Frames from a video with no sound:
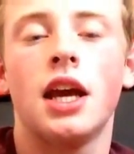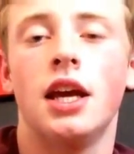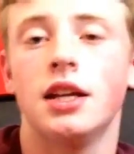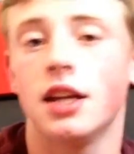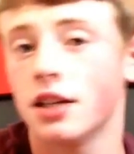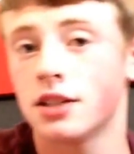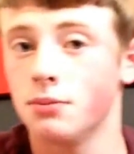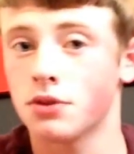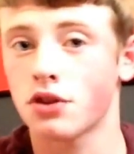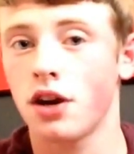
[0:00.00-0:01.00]
and
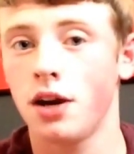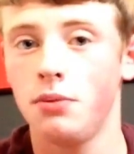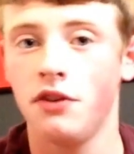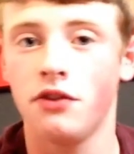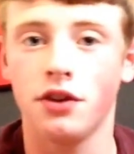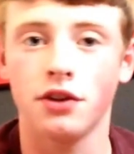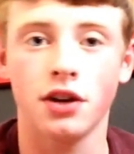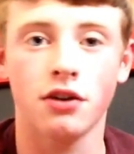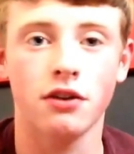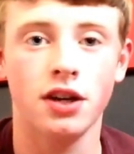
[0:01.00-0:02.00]
subscribe if you're
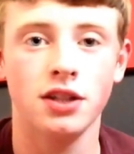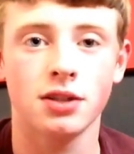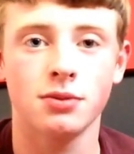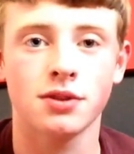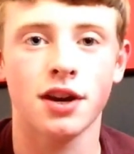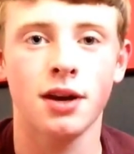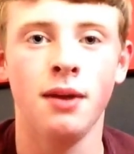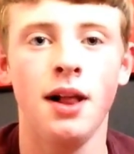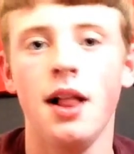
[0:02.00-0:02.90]
not already subscribed.